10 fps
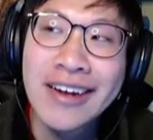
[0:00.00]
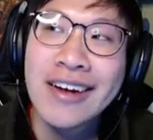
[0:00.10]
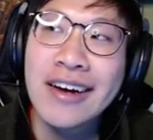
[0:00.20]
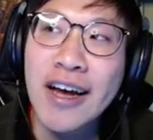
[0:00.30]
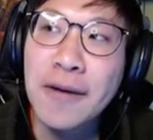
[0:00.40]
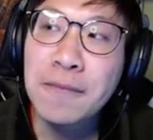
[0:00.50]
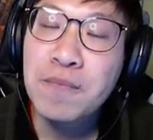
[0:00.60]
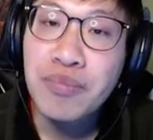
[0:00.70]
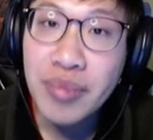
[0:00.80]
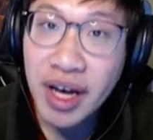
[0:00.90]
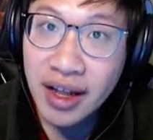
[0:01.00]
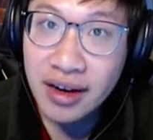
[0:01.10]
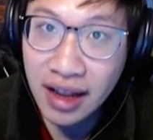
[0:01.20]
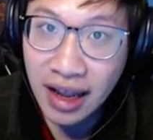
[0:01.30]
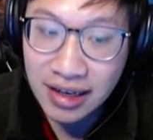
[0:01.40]
Um, but
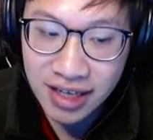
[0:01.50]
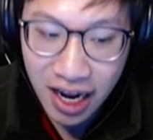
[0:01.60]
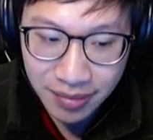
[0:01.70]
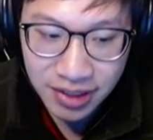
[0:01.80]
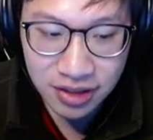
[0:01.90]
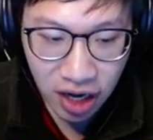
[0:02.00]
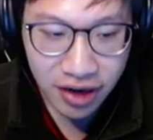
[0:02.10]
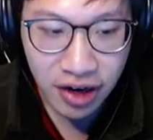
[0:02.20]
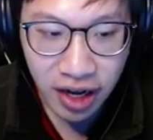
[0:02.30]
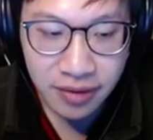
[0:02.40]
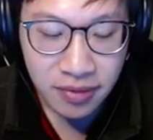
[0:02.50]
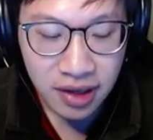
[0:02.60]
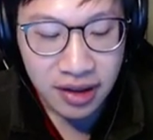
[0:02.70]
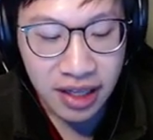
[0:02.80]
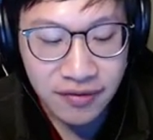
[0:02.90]
as time has gone on,
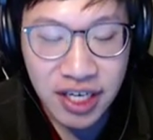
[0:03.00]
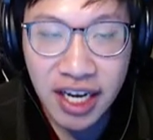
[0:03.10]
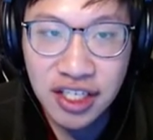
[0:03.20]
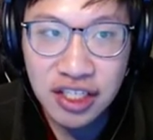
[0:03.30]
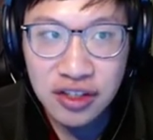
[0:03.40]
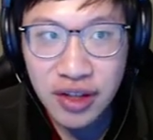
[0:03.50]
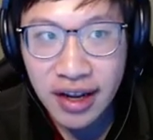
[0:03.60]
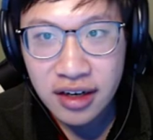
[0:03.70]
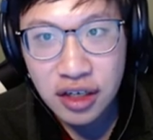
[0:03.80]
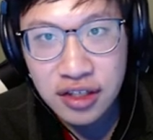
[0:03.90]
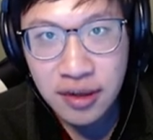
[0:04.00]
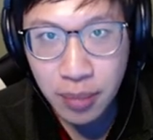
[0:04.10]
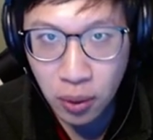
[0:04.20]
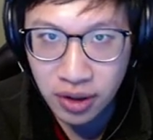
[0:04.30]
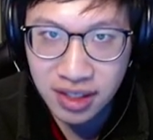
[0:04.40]
they've changed it so that
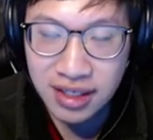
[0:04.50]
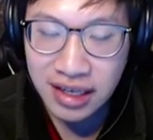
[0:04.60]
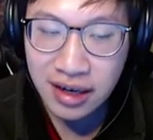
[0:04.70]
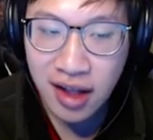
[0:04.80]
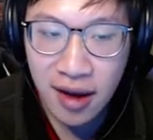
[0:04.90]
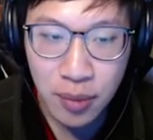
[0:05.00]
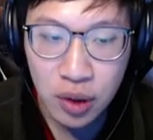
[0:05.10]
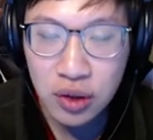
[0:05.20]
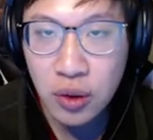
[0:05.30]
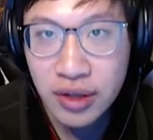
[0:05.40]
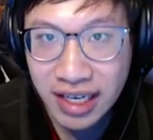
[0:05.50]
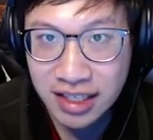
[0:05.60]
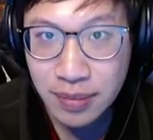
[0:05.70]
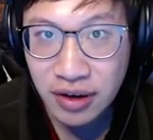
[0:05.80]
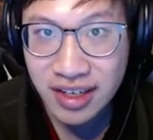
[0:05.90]
supports get a lot more gold and
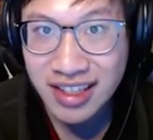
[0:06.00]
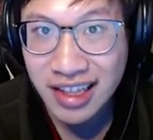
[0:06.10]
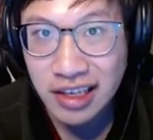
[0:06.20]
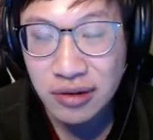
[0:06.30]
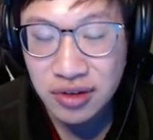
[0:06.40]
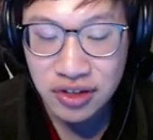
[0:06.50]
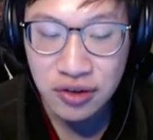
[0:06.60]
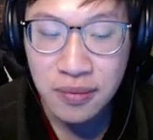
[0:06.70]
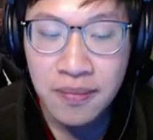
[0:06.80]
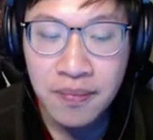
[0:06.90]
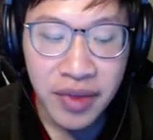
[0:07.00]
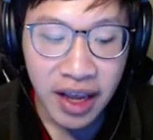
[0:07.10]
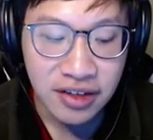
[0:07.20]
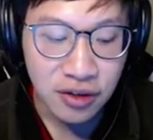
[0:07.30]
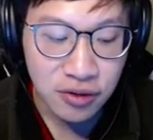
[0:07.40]
experience than they used to.
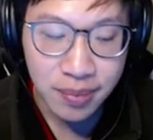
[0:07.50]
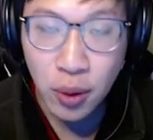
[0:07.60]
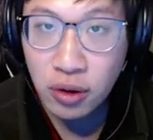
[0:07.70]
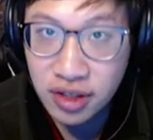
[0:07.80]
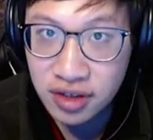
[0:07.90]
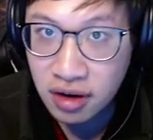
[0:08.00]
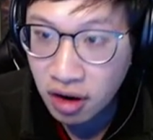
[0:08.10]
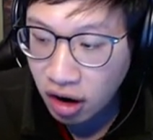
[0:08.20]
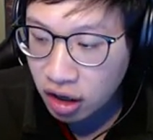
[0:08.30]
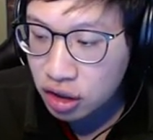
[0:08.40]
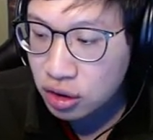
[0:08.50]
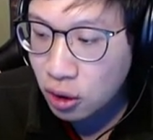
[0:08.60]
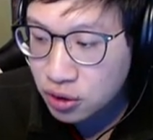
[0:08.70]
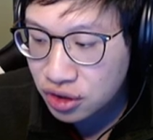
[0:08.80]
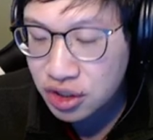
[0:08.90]
And so supports are
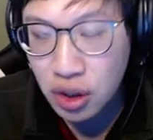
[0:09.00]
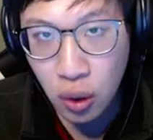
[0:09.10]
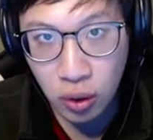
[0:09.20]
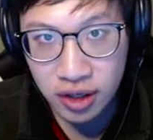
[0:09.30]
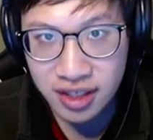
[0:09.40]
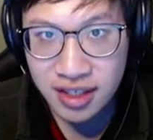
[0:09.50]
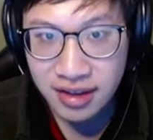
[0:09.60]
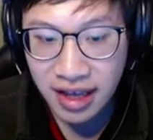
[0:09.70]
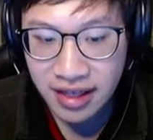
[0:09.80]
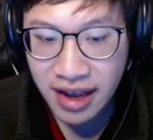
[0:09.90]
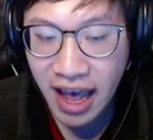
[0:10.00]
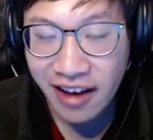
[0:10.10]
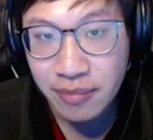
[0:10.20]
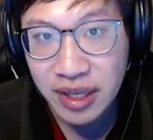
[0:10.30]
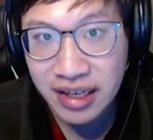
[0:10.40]
closer to cores than they
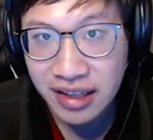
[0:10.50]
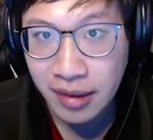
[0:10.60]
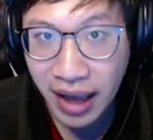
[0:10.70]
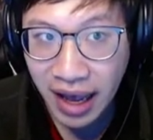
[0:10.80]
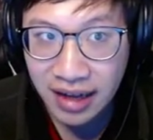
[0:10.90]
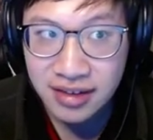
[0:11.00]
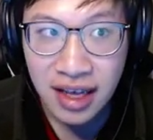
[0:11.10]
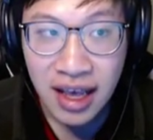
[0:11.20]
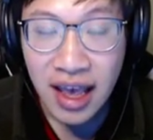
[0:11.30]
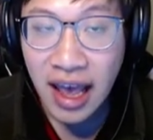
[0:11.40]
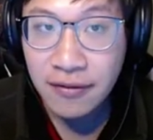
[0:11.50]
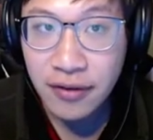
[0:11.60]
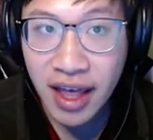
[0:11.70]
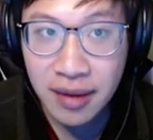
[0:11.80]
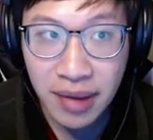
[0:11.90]
have been in the past. And for
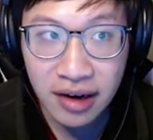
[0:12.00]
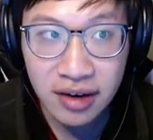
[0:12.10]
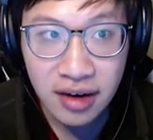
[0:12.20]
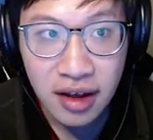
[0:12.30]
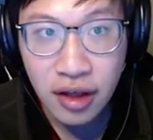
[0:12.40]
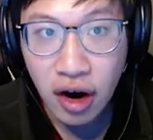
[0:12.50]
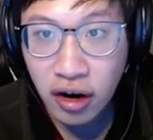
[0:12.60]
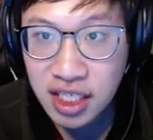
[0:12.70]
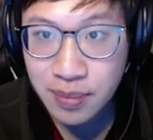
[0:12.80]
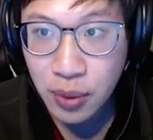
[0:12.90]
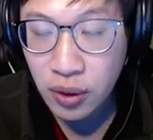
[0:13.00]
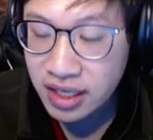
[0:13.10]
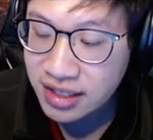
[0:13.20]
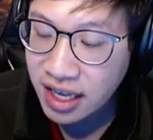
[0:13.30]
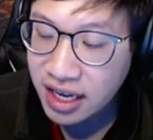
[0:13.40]
that matter, the hard support
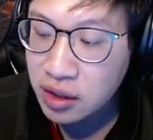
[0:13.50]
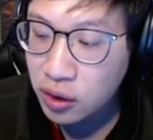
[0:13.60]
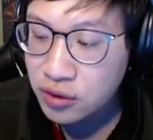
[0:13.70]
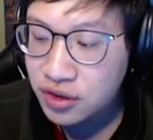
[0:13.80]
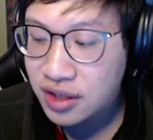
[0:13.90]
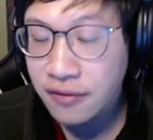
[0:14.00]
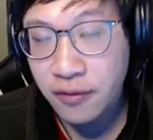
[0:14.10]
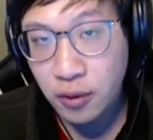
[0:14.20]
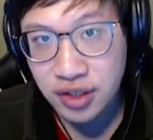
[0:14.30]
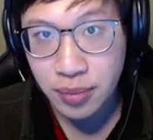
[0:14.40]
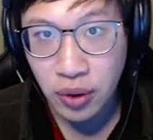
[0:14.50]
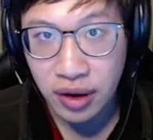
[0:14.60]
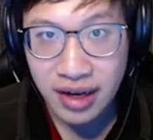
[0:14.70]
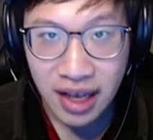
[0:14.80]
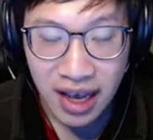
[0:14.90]
is getting closer to the four support.
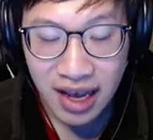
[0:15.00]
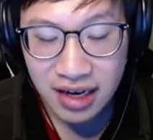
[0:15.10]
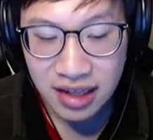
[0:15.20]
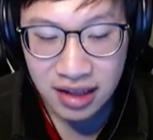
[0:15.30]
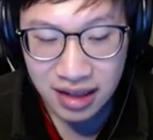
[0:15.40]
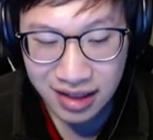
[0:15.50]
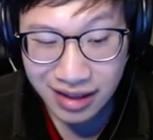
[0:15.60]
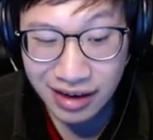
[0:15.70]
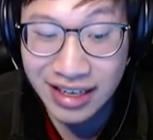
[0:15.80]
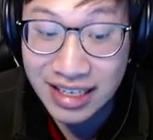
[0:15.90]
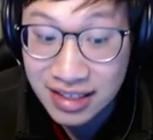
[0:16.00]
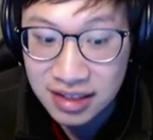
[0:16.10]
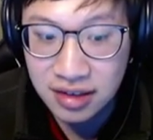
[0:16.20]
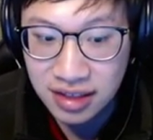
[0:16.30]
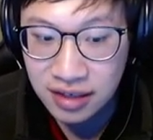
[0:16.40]
And there is
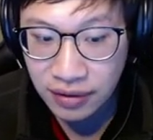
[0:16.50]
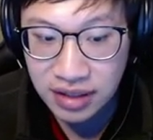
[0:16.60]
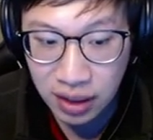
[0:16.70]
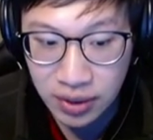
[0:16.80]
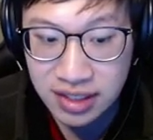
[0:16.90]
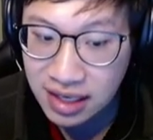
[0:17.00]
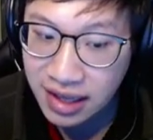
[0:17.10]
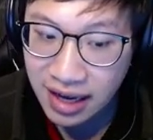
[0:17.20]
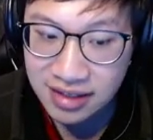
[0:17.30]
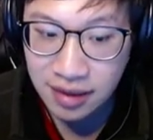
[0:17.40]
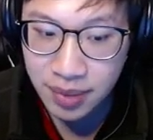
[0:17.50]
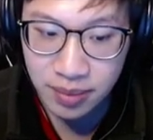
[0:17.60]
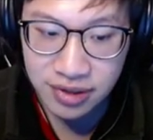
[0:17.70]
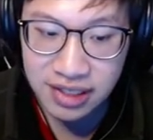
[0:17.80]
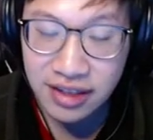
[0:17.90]
still a difference. I want to say that some
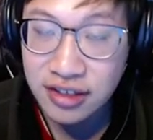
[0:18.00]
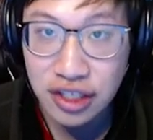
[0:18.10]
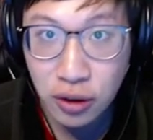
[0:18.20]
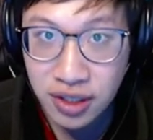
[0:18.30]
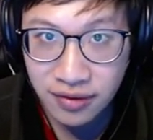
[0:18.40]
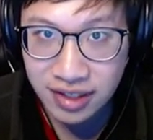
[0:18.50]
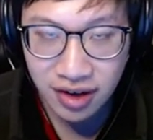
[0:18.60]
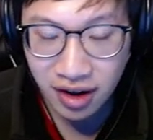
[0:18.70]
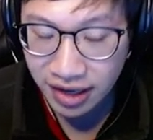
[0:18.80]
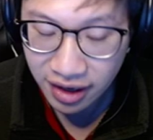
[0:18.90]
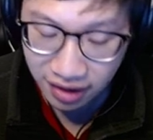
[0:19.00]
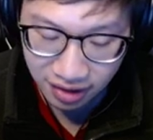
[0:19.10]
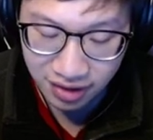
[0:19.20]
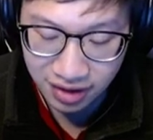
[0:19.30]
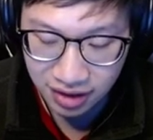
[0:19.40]
people say there's no difference at all, and I,
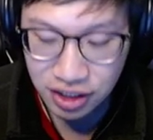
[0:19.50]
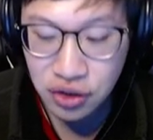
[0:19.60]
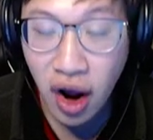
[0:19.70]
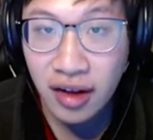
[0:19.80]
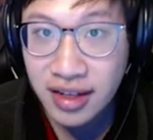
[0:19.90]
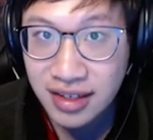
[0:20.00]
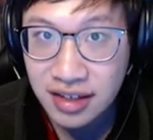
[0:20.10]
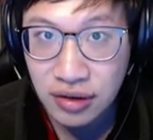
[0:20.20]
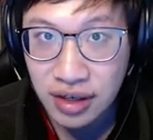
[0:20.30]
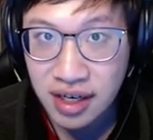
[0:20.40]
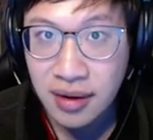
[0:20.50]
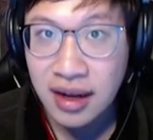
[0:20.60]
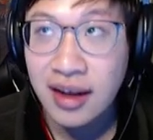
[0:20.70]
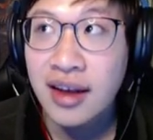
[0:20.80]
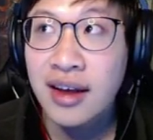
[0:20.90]
I strongly disagree.
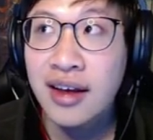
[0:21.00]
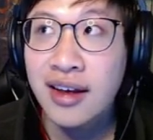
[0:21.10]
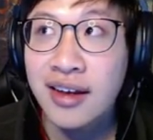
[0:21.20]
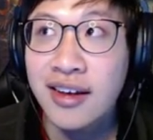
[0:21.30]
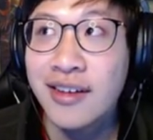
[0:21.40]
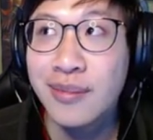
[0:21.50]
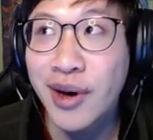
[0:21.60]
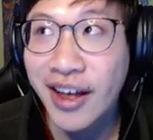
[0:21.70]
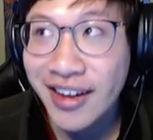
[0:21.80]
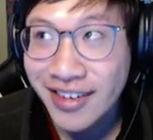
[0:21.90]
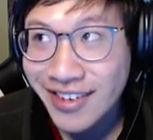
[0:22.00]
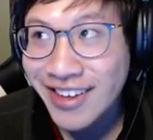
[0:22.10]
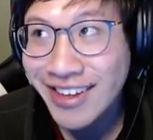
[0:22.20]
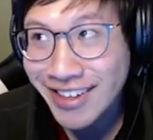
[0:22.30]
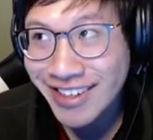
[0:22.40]
But
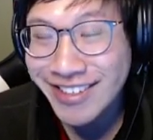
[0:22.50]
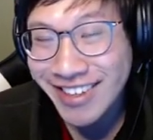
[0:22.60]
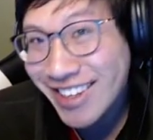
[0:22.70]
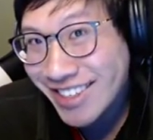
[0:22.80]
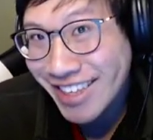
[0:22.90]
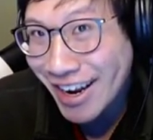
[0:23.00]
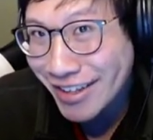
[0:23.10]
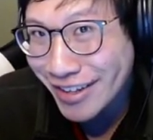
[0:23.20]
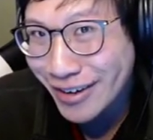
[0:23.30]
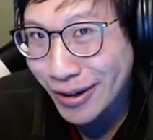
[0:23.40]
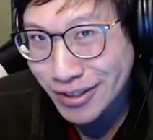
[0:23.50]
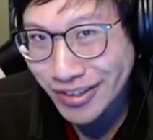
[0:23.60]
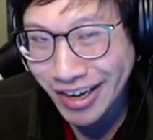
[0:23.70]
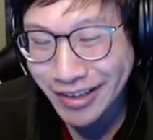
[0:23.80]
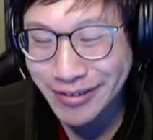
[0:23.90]
it is it is getting a little closer
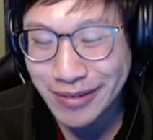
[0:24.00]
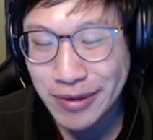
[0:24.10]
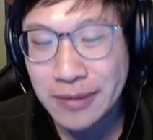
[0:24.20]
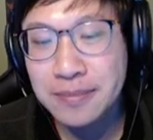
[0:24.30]
than it used to be.